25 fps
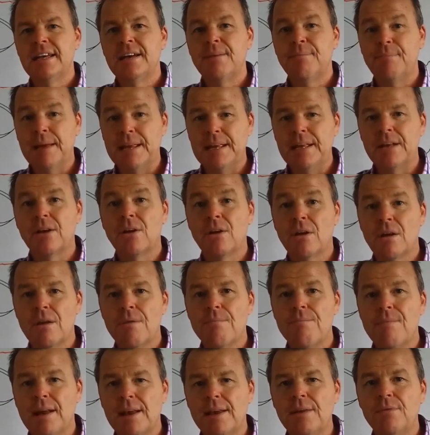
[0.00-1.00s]
and make a lot
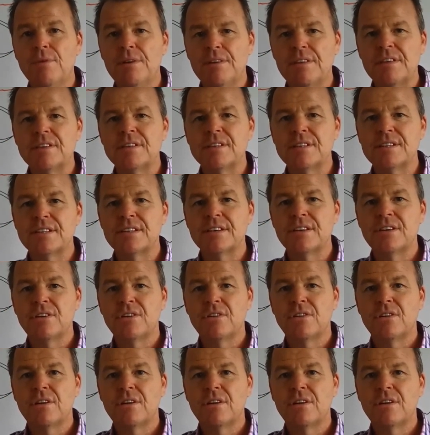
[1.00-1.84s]
of money with us